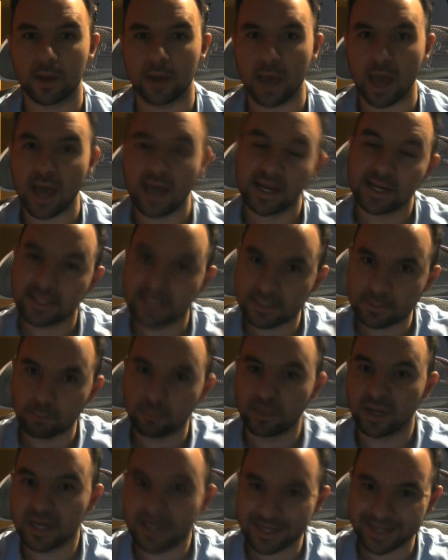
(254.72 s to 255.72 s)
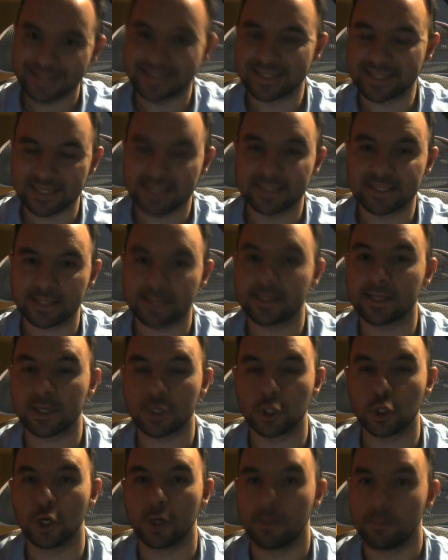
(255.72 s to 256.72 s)
And it's been consistently
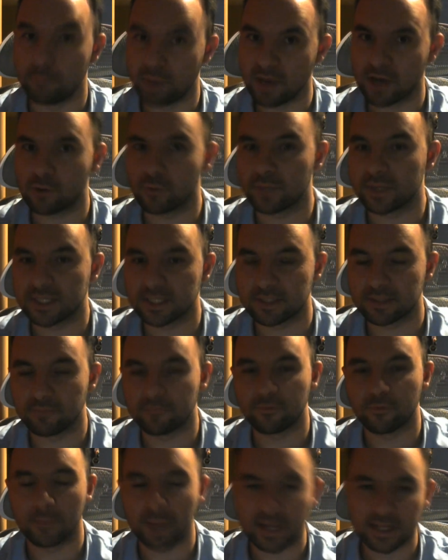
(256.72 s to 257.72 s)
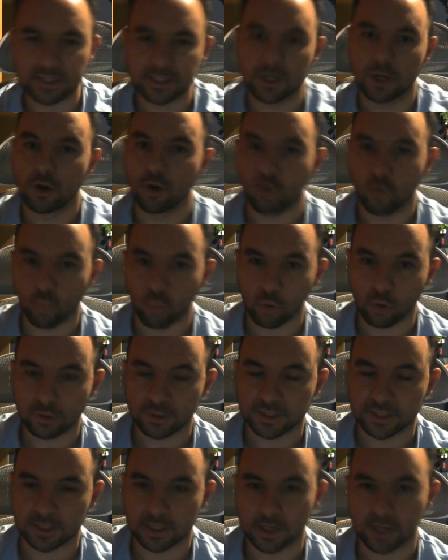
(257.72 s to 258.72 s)
good. Better in some formats,
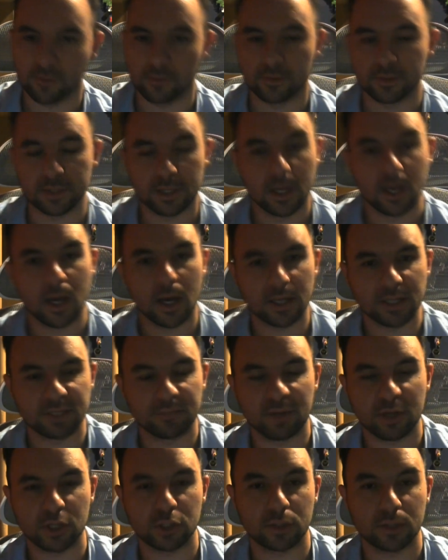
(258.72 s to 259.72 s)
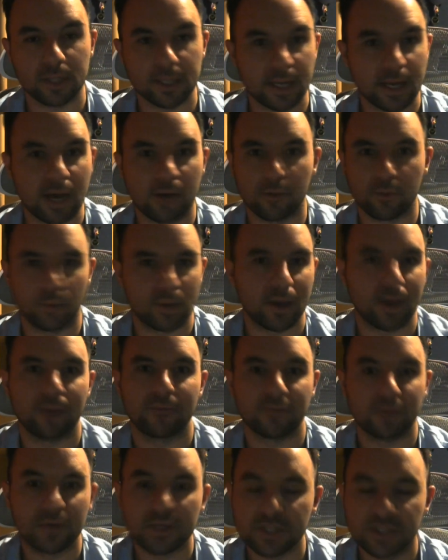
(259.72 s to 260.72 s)
worse in others. Especially now that we
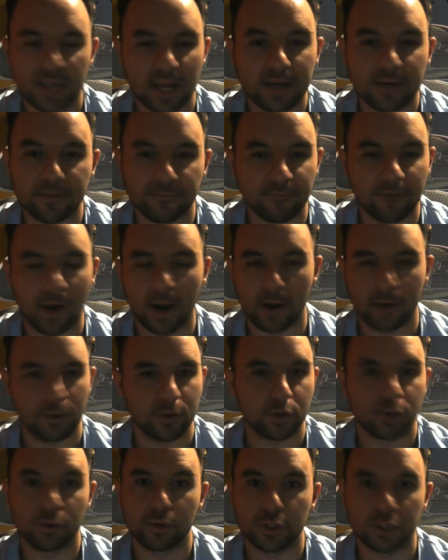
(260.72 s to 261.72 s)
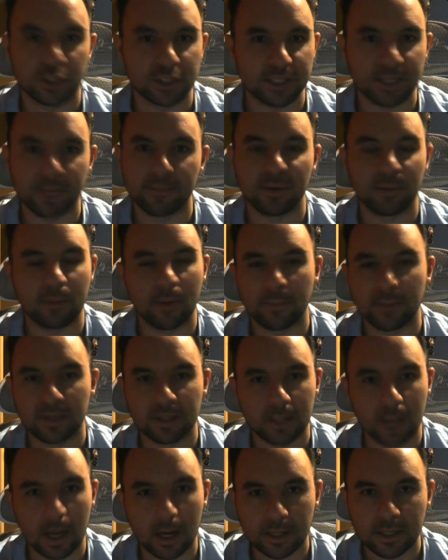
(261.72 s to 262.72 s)
have Sanctifier and you can just Gimmick
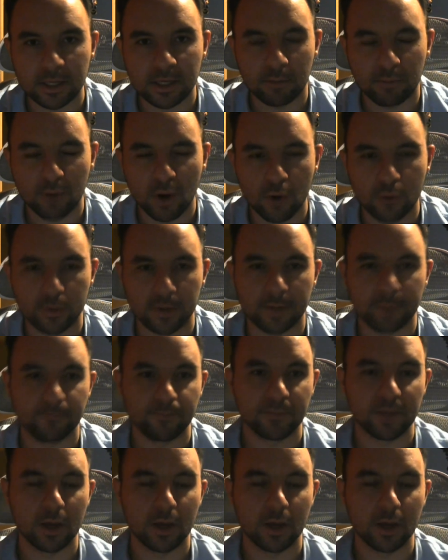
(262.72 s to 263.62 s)
Puppet lock the opponent.